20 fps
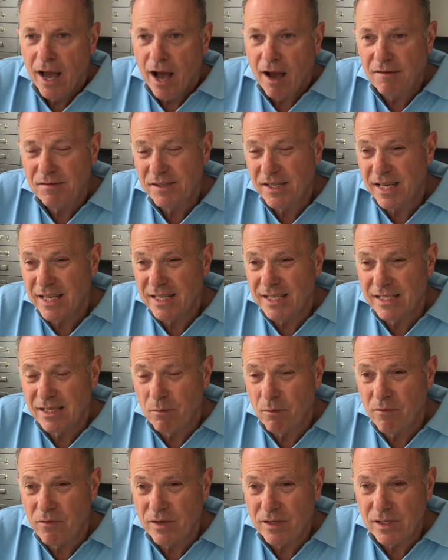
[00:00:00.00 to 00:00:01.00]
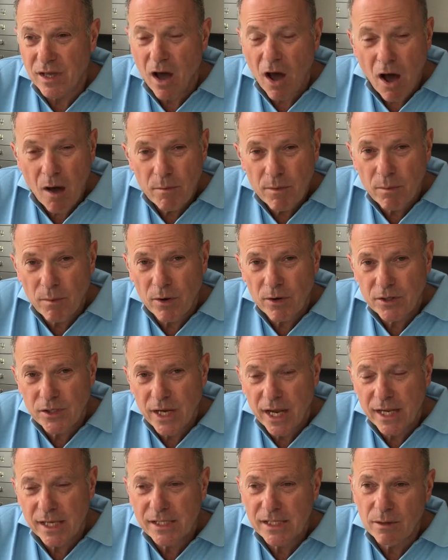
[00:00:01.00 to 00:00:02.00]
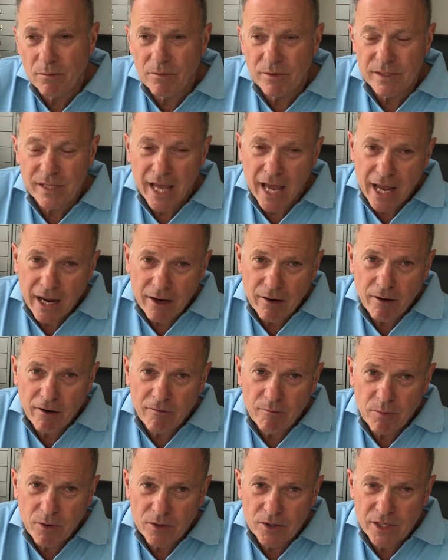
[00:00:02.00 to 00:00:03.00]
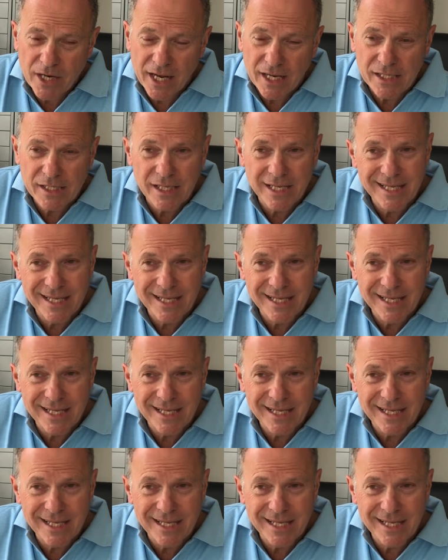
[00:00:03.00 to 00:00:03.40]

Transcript: I've seen some of his armour projects, some of his aircraft projects,